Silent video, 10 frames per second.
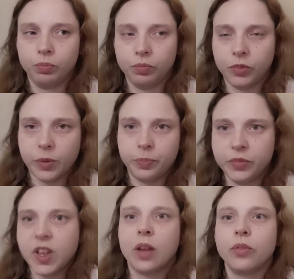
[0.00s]
the
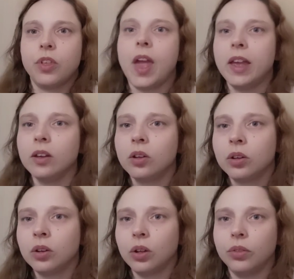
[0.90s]
second thing
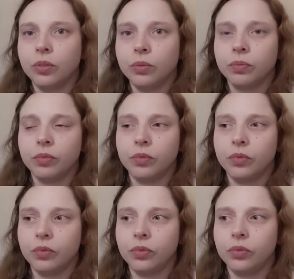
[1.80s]
on
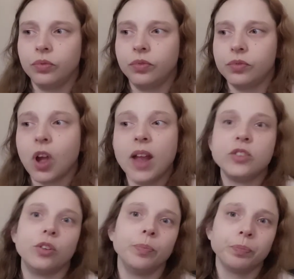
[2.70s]

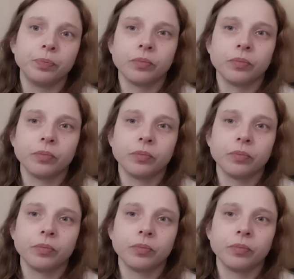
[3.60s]
item.